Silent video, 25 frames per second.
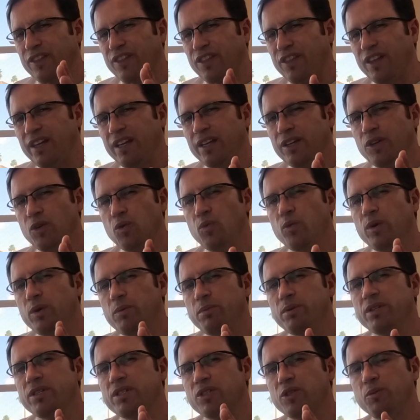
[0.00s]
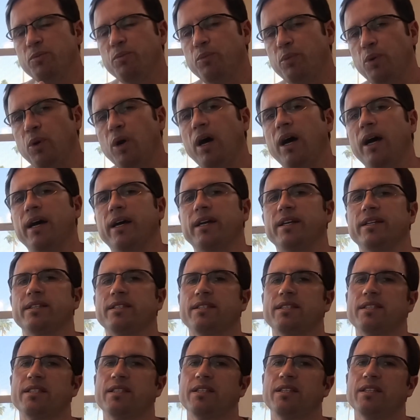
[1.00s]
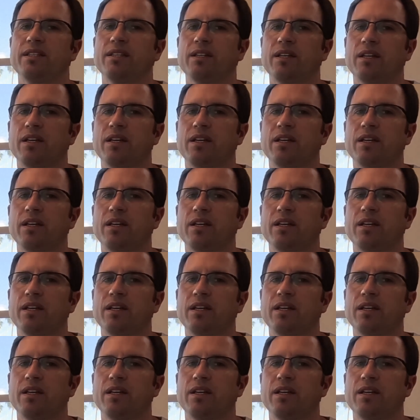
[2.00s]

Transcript: I think you will be surprised